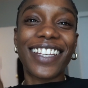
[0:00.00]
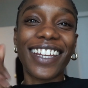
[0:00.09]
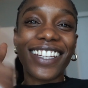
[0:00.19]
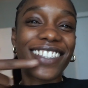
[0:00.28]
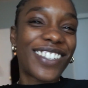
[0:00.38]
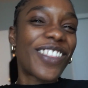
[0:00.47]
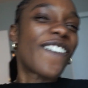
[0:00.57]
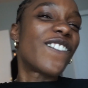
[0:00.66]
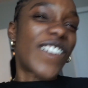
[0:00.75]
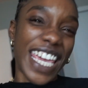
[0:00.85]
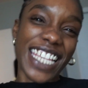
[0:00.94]
get into the
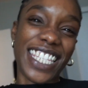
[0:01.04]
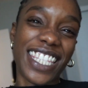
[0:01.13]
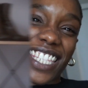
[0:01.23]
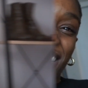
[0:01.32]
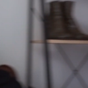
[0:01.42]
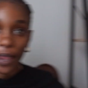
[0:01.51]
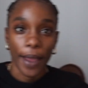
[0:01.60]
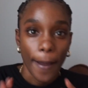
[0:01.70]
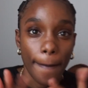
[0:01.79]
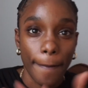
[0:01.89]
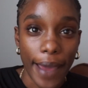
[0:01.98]
face. All right,
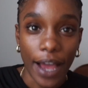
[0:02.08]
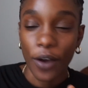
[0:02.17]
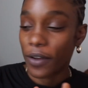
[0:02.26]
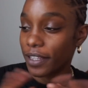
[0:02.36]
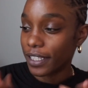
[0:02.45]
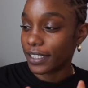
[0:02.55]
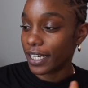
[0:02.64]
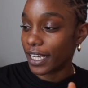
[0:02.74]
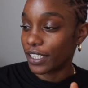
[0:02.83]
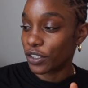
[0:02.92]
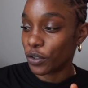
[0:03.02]
bow. Let's
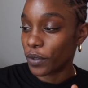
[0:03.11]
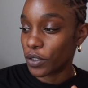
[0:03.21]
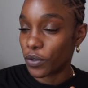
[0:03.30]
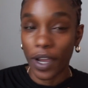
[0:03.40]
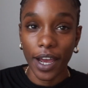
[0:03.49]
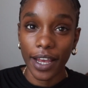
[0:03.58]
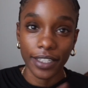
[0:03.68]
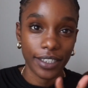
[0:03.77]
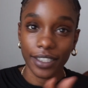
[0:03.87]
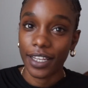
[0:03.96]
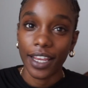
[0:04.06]
get into it, you
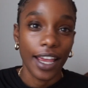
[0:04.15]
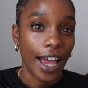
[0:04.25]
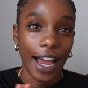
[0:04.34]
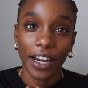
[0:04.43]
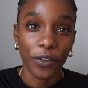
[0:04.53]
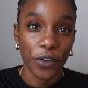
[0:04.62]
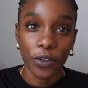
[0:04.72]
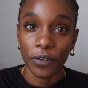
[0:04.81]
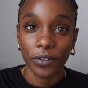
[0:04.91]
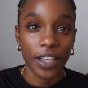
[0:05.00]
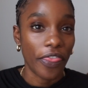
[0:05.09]
guys. I don't
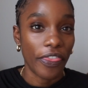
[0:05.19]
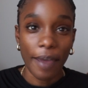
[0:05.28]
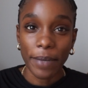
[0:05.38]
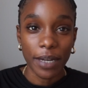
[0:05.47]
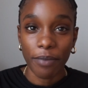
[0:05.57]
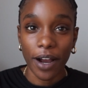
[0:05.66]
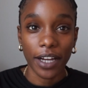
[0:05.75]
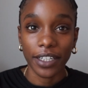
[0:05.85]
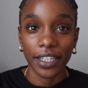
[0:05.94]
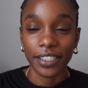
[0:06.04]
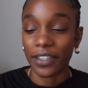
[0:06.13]
use that many
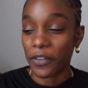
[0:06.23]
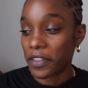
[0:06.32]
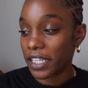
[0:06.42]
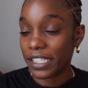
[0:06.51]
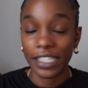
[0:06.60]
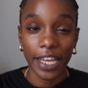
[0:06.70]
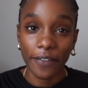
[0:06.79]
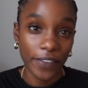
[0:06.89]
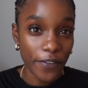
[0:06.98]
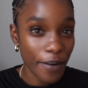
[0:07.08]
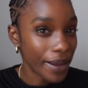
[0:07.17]
products. So this is
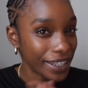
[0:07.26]
definitely for my